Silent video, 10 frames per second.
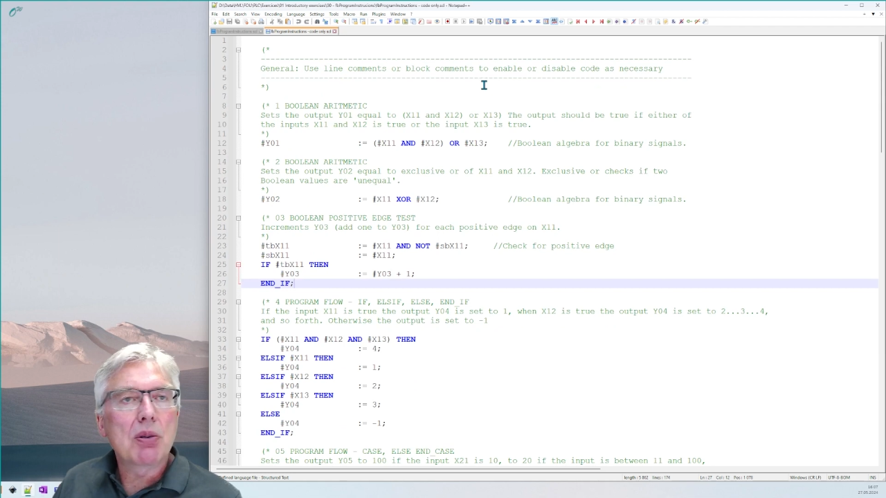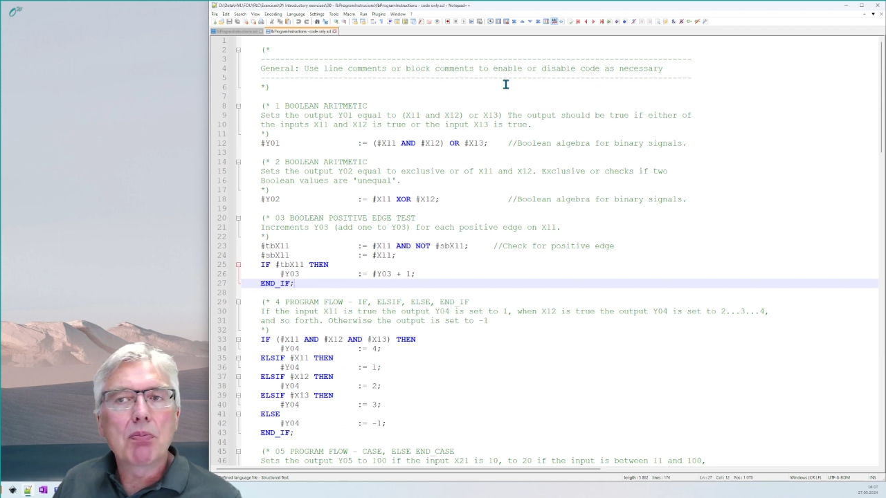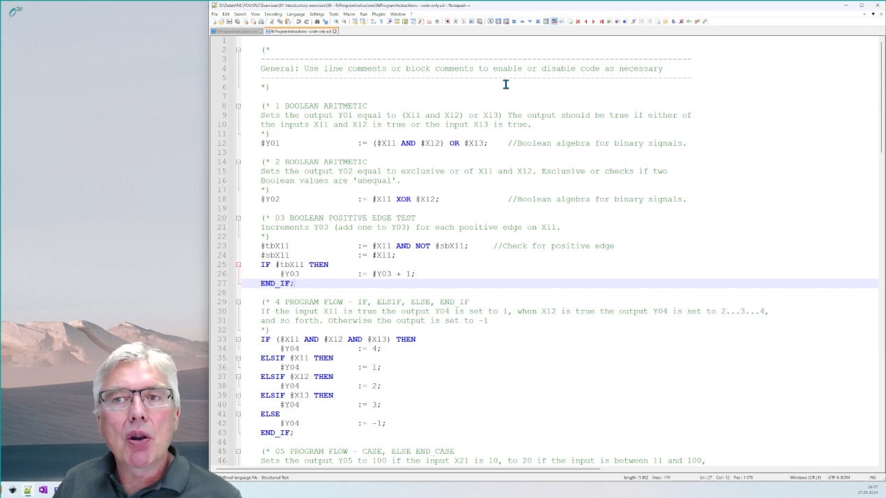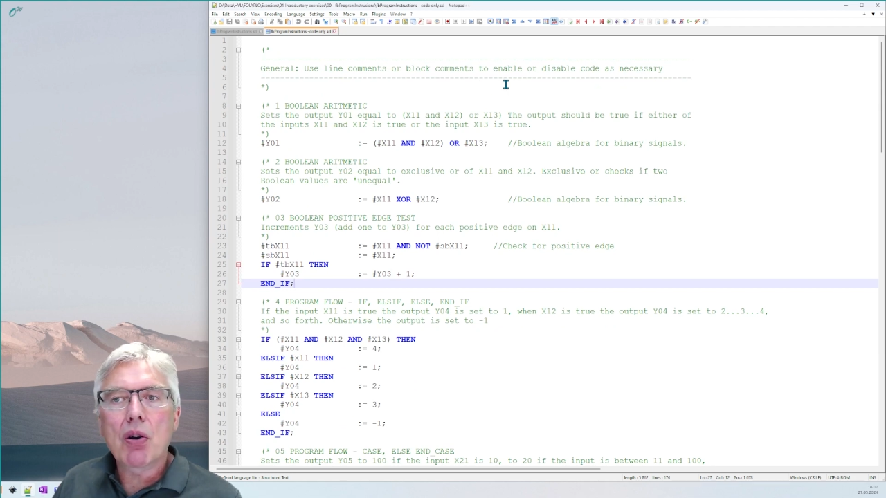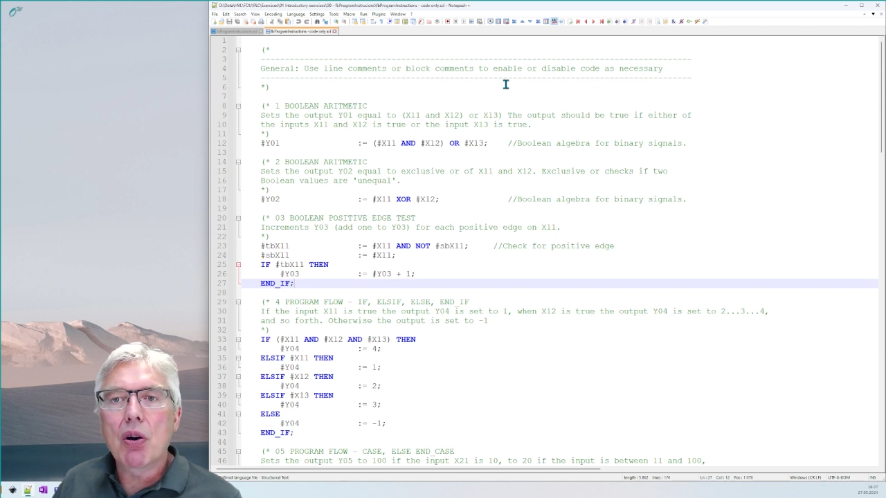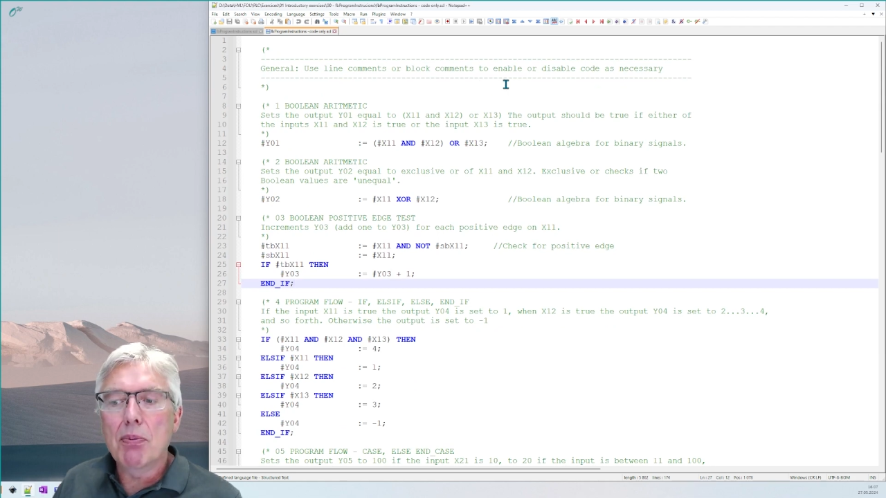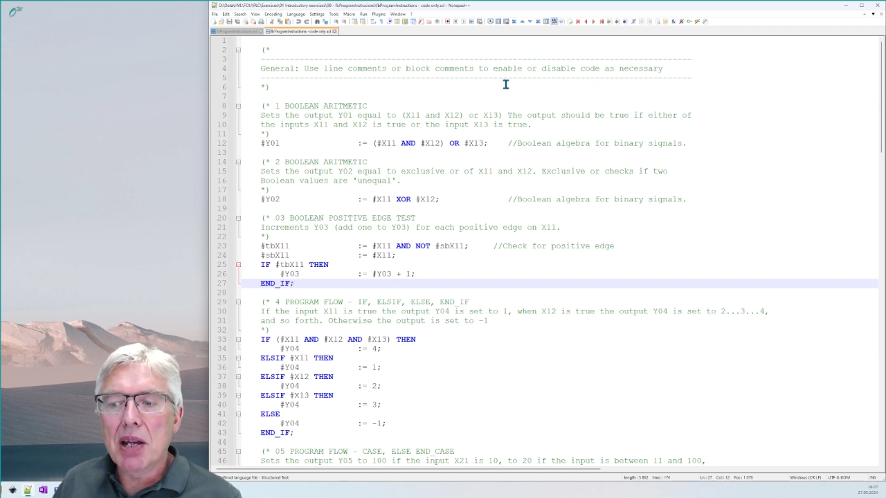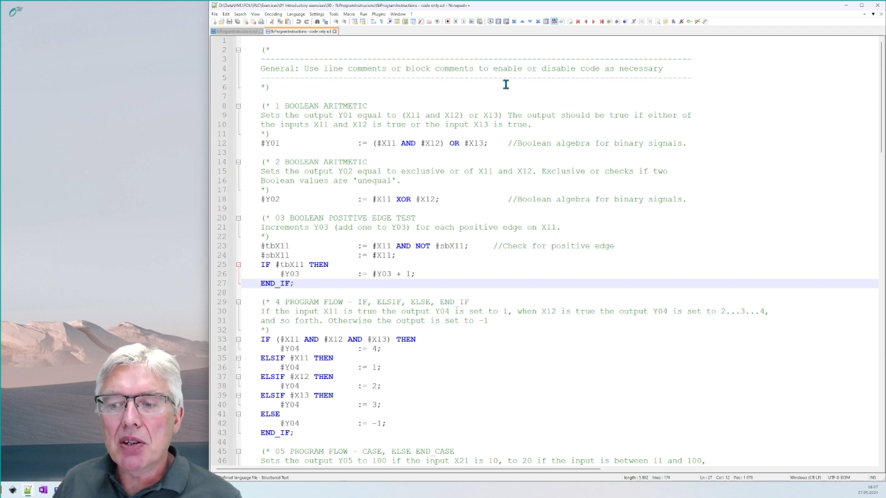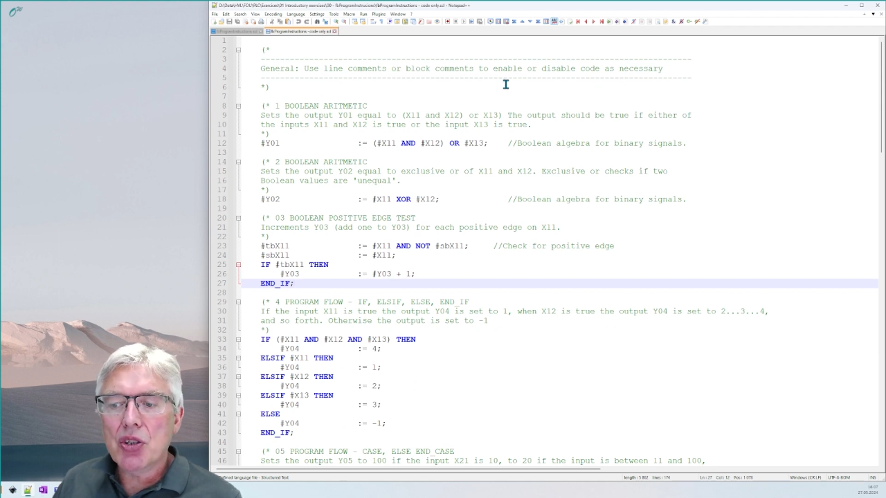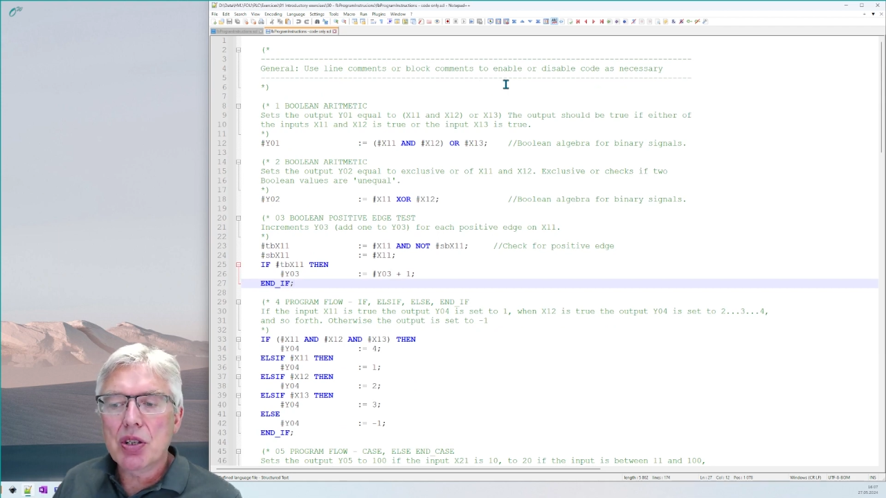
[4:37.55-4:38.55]
or block
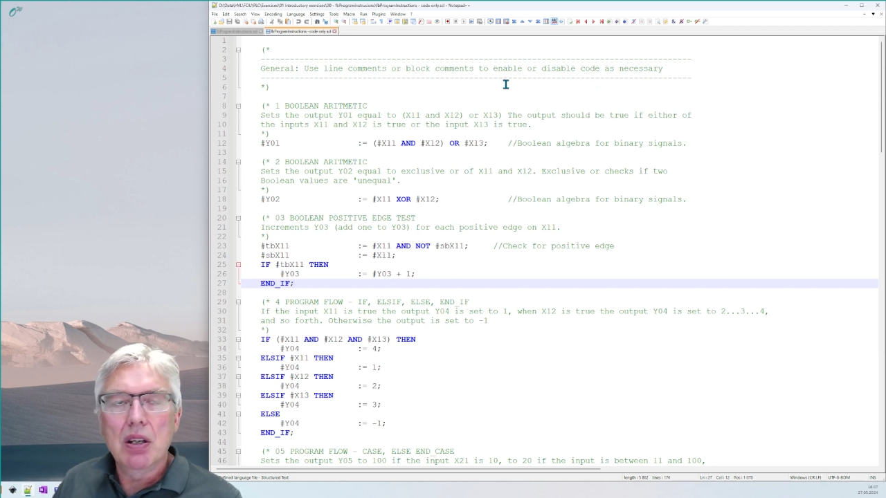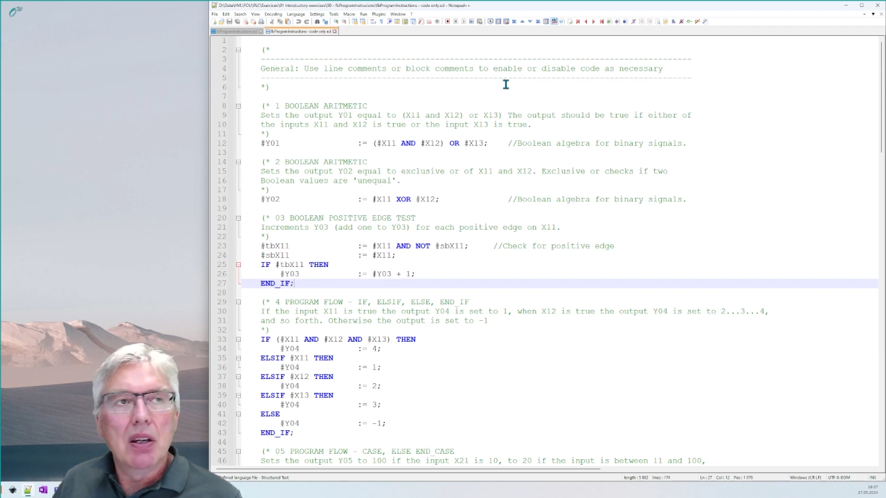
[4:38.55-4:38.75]
comments